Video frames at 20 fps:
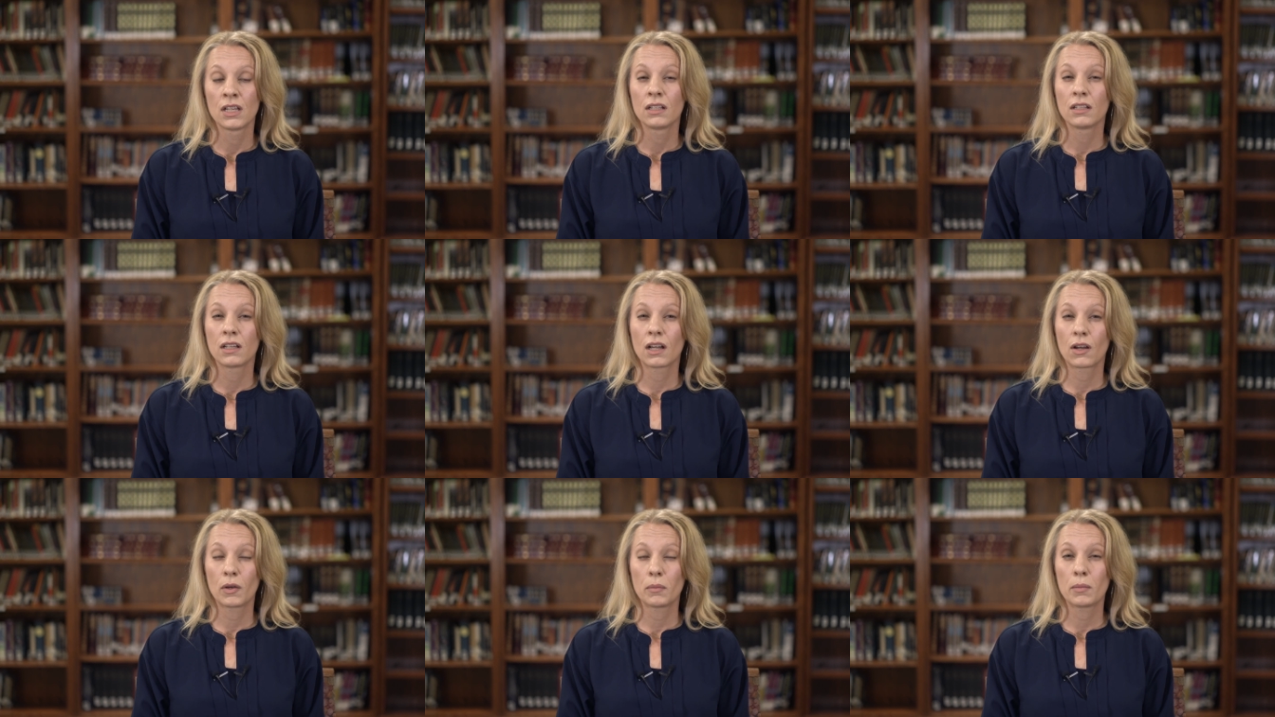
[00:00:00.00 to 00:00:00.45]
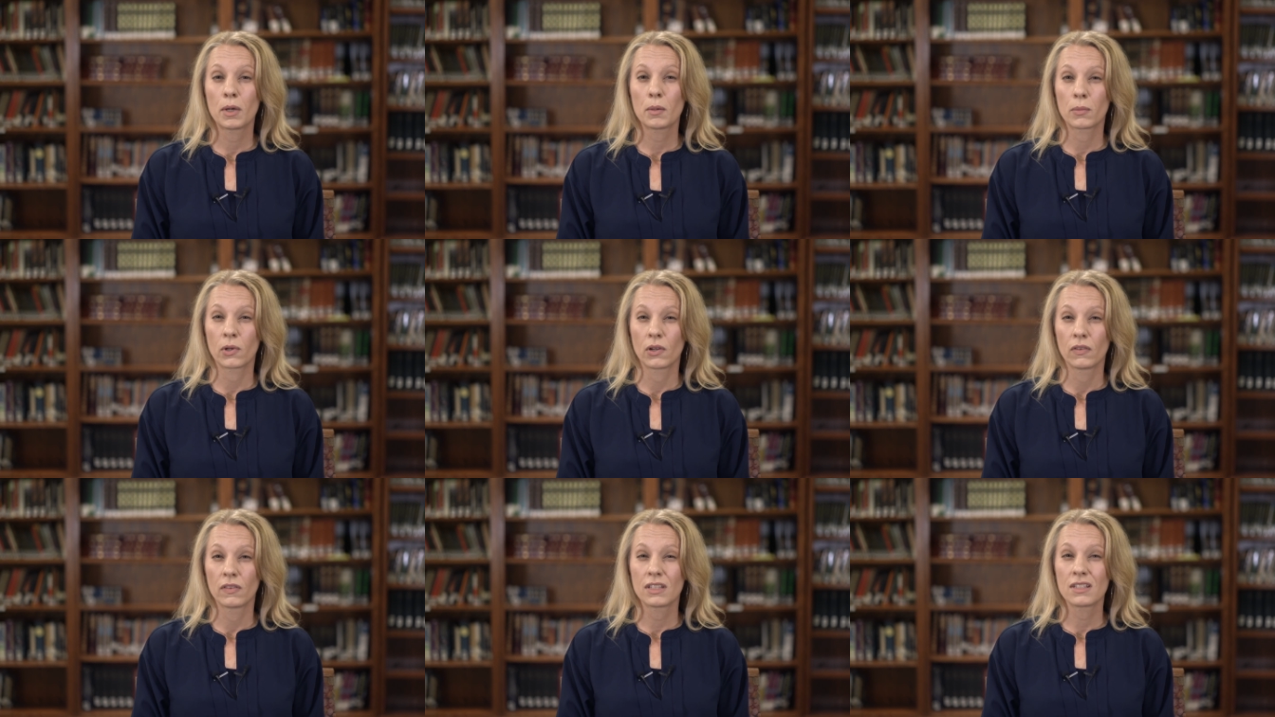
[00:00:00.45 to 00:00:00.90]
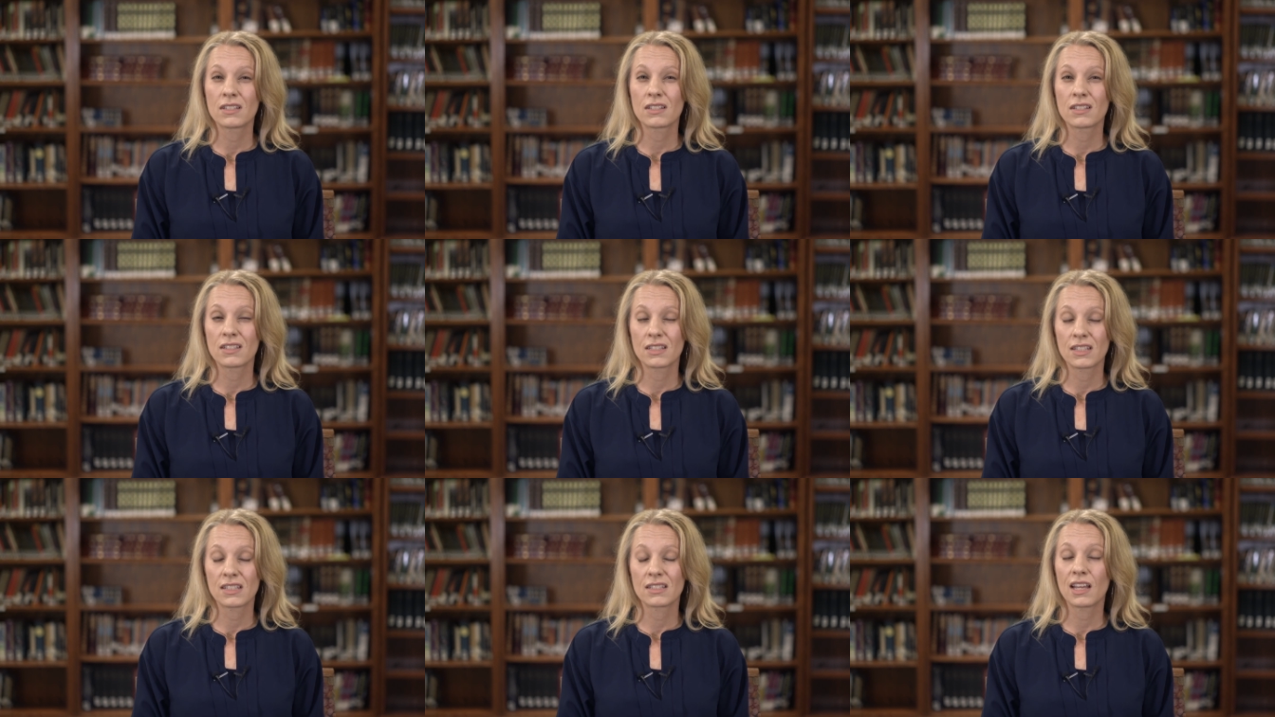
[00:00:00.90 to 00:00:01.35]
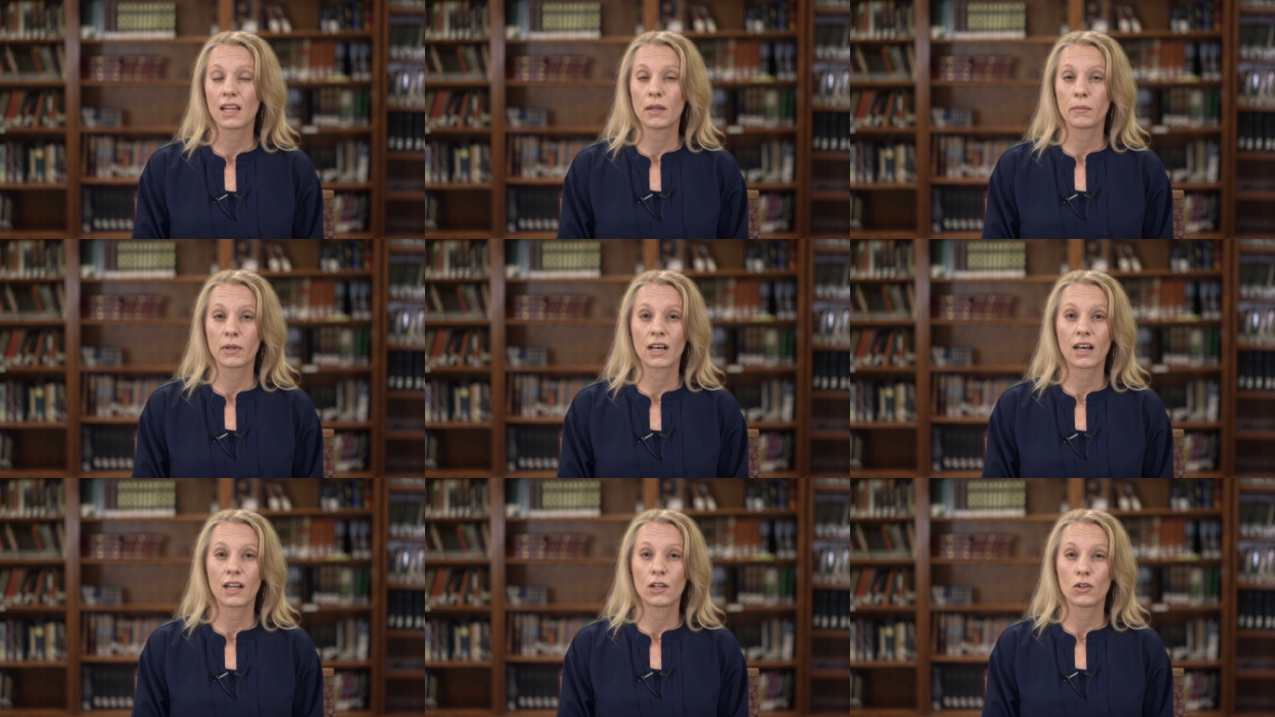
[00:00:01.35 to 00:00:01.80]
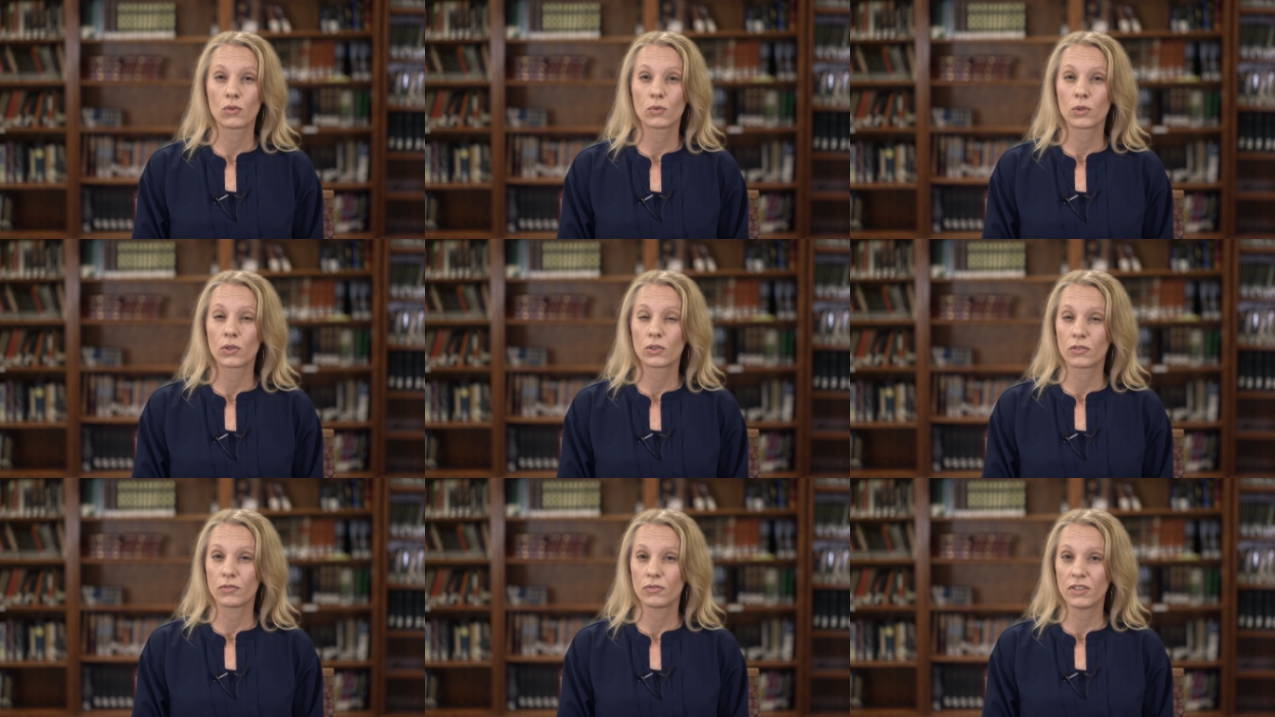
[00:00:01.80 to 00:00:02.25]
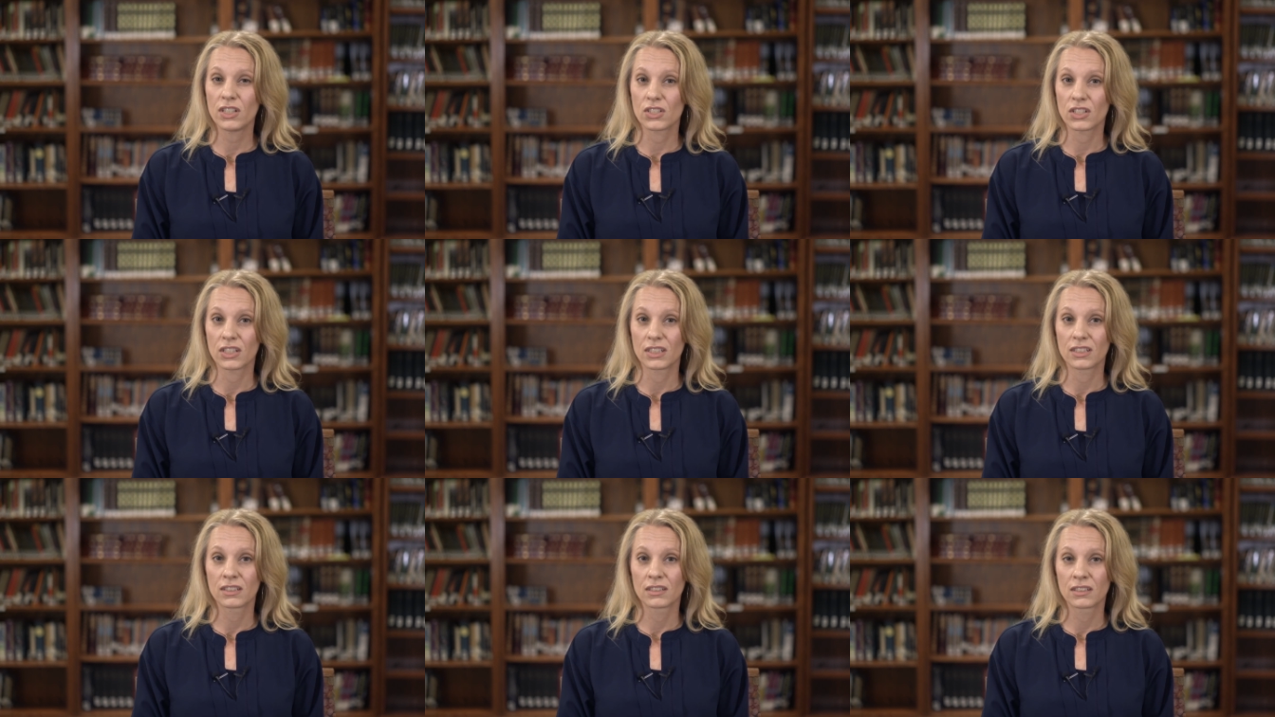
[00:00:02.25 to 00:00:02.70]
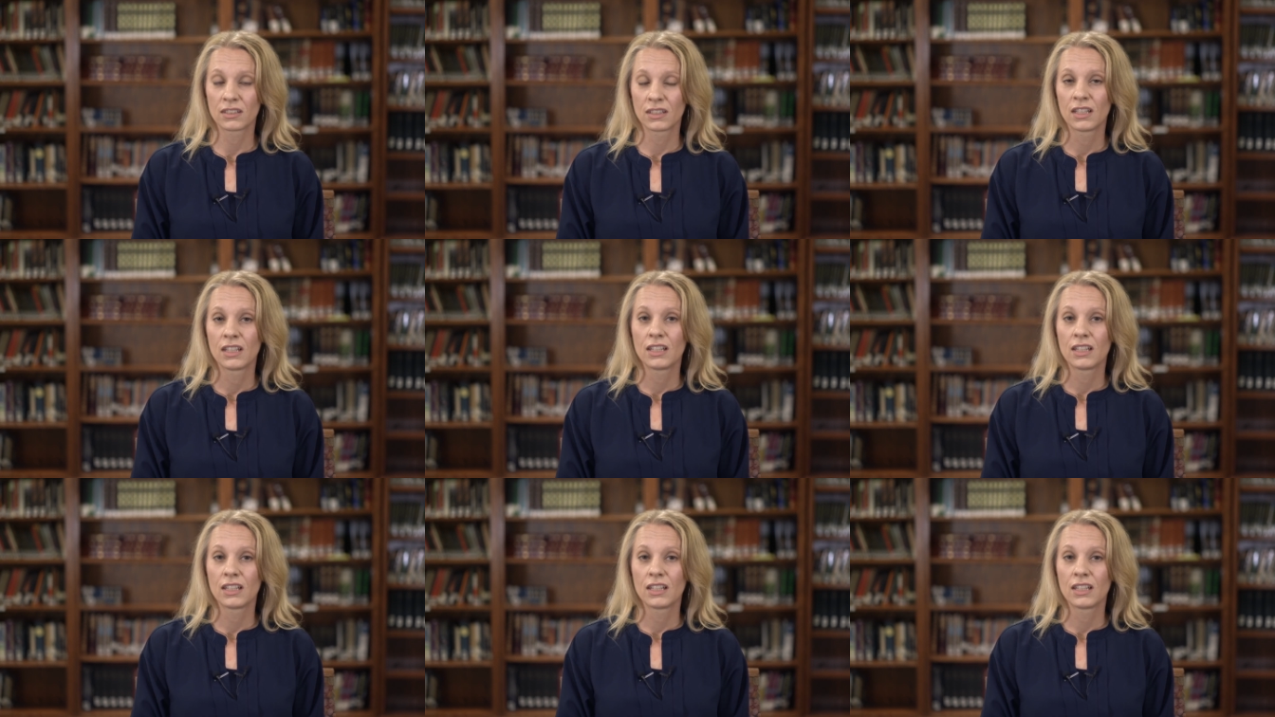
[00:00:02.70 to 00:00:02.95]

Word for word: Now remember, this is the same guy who wrote Ephesians.